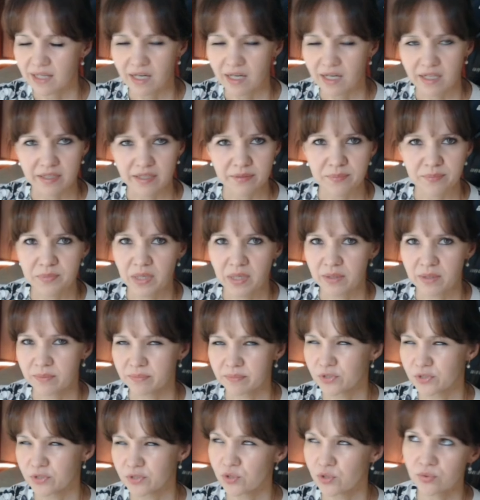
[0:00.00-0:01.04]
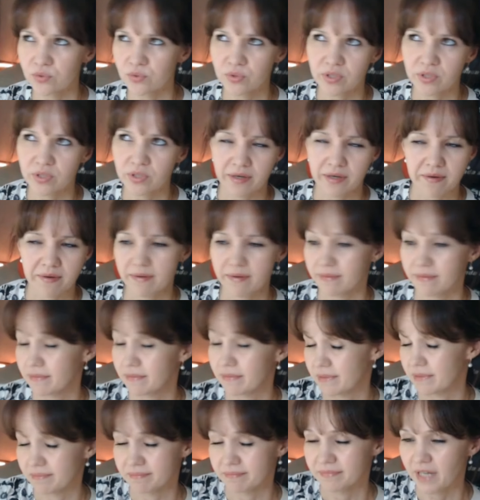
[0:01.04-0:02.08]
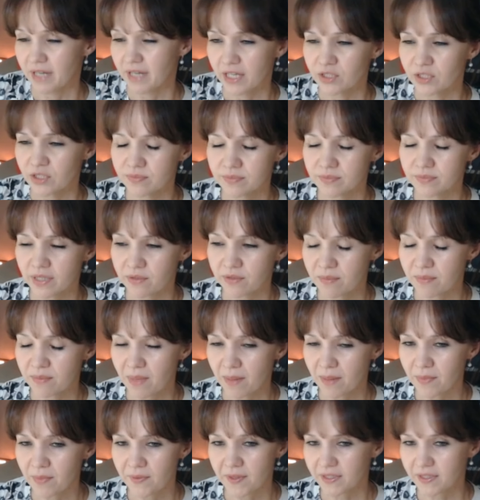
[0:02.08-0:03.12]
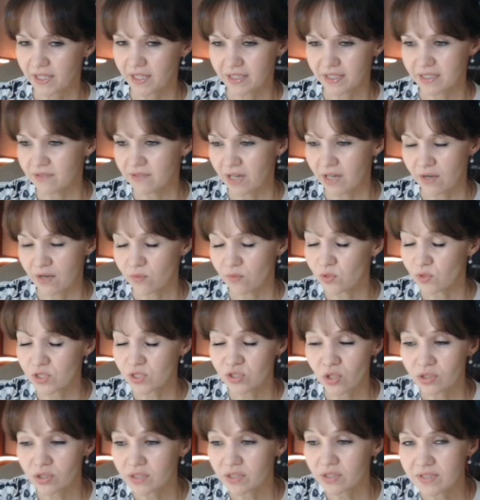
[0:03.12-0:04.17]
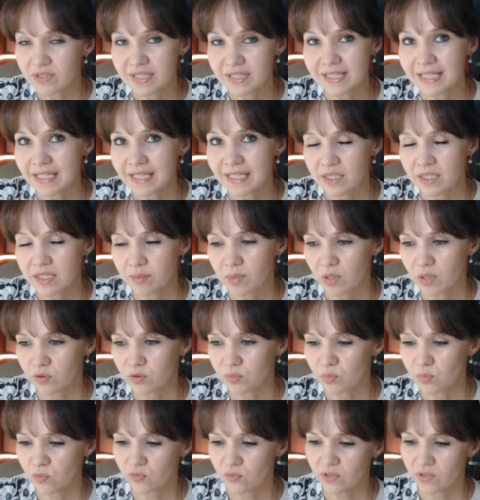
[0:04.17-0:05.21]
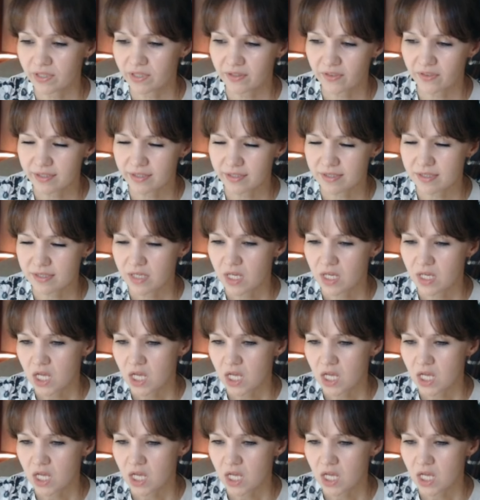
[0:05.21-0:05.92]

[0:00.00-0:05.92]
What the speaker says: I'm sure I remember that I was not even thinking about move like this.